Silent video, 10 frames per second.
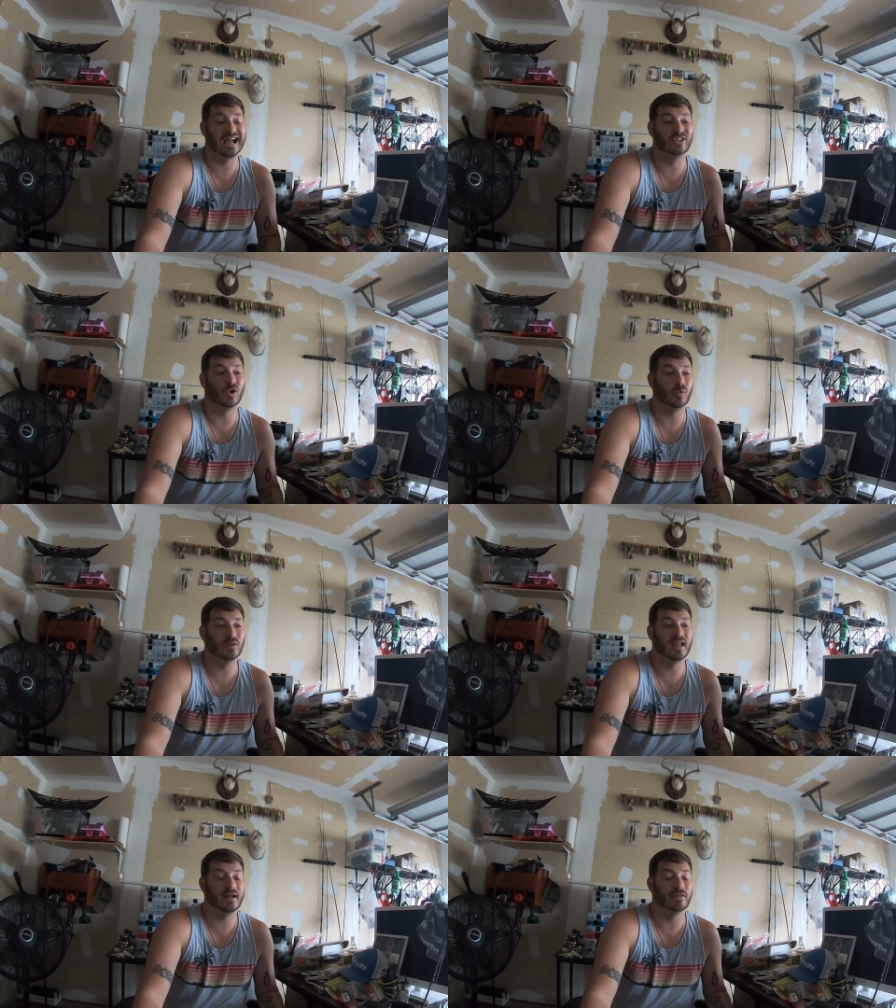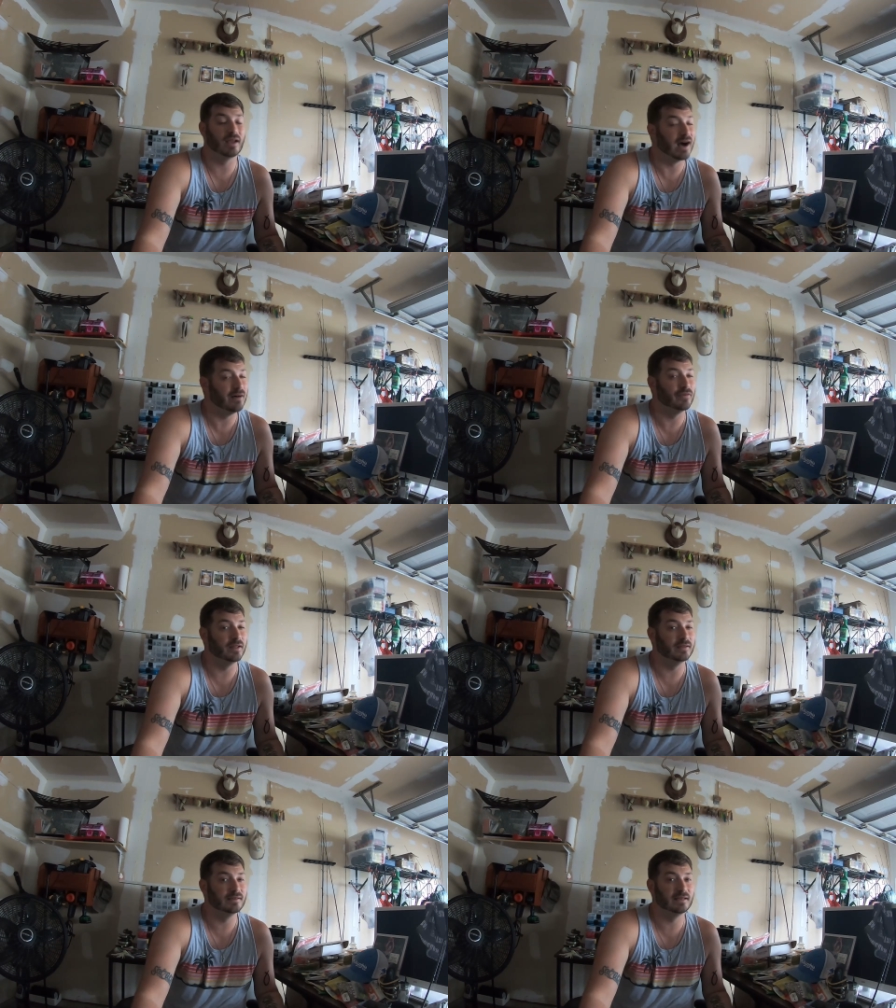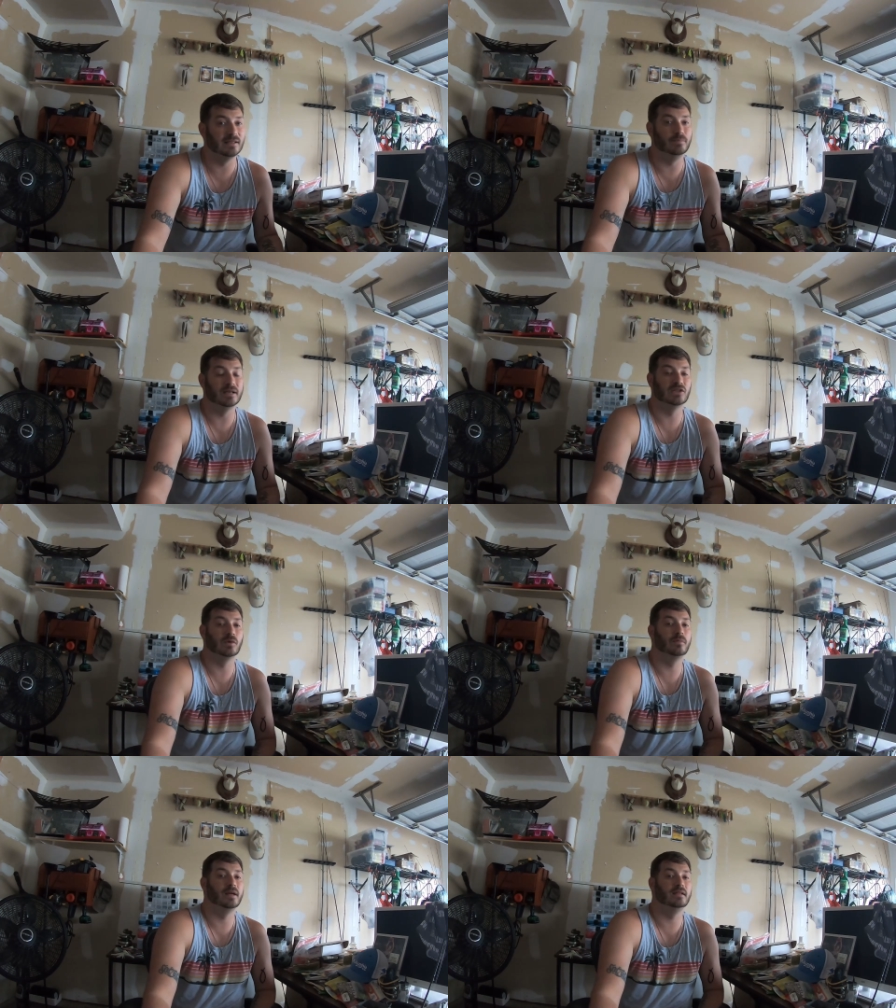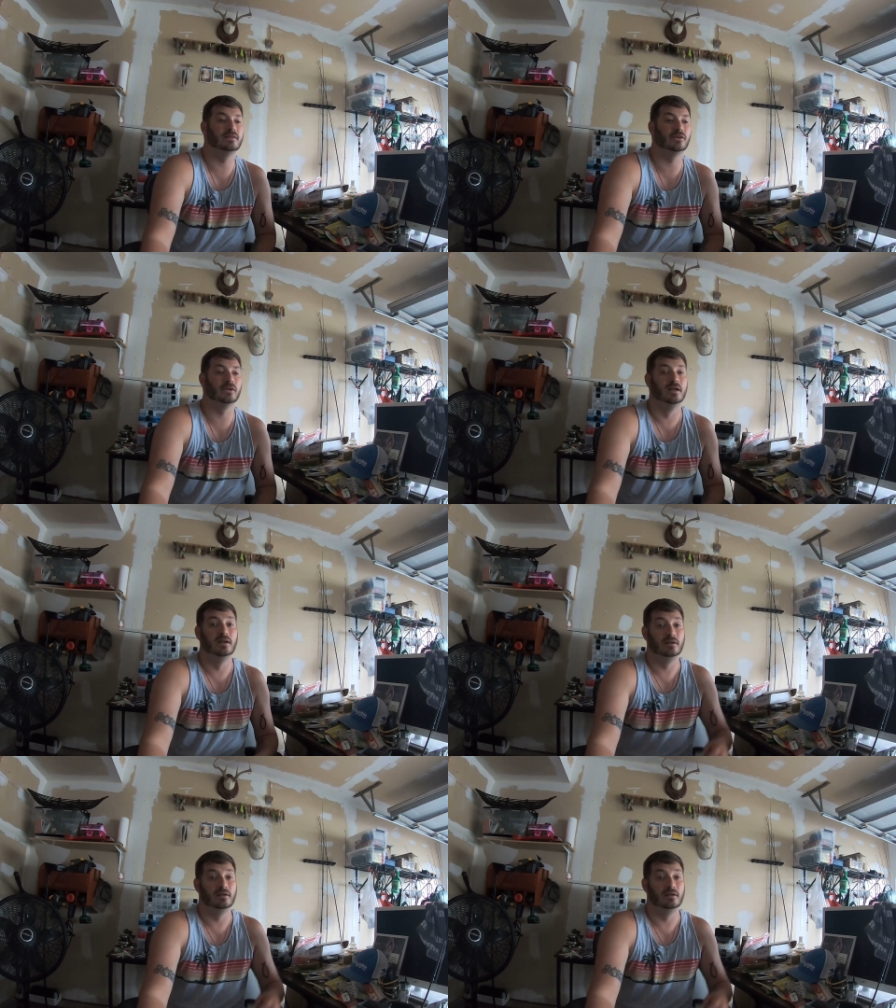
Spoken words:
I don't really have the confidence in big swim baits, or